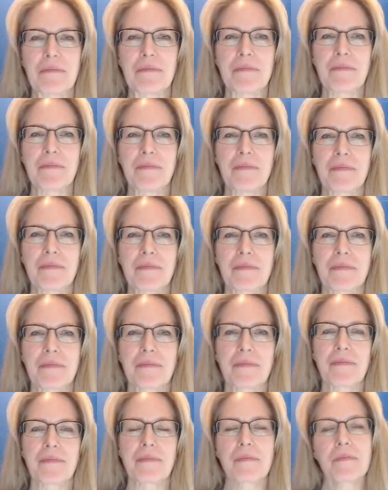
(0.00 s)

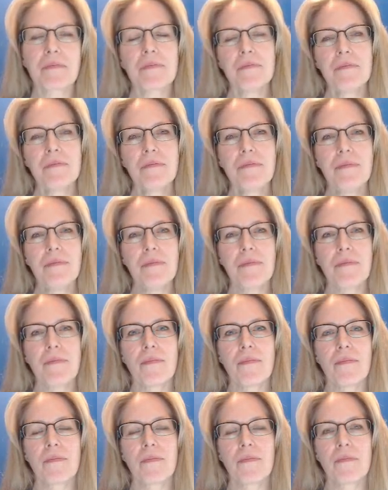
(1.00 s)

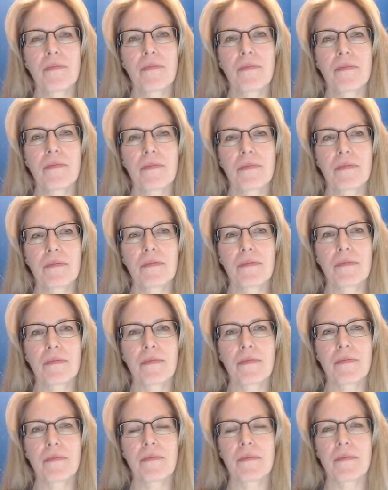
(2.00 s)

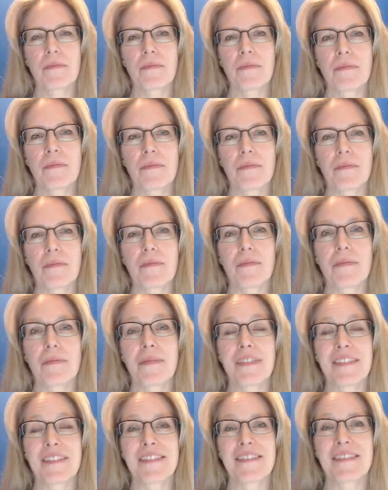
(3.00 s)

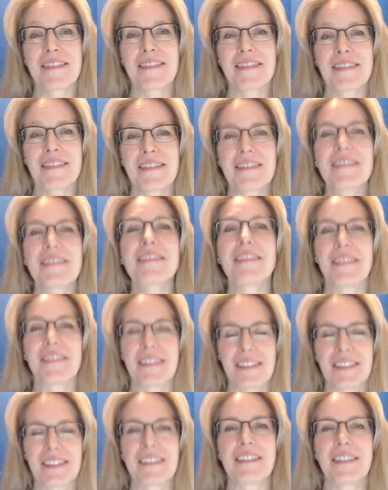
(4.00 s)

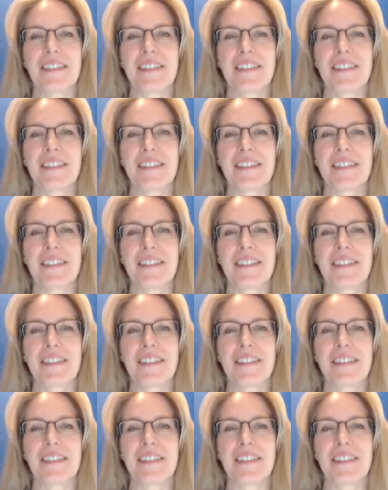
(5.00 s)
The person shown says nothing.